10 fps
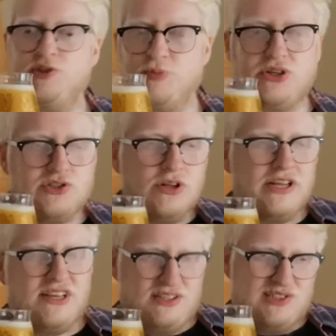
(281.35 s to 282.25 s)
But it's not
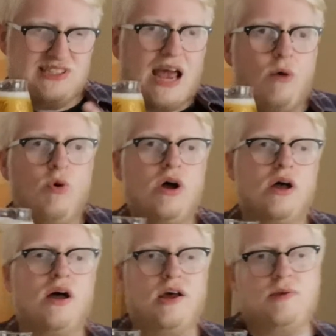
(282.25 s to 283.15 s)
like a
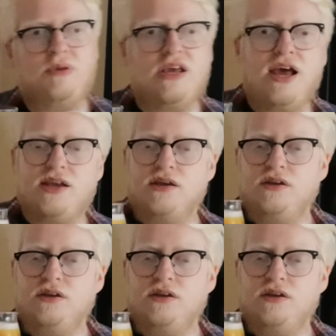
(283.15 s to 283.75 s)
sour IPA.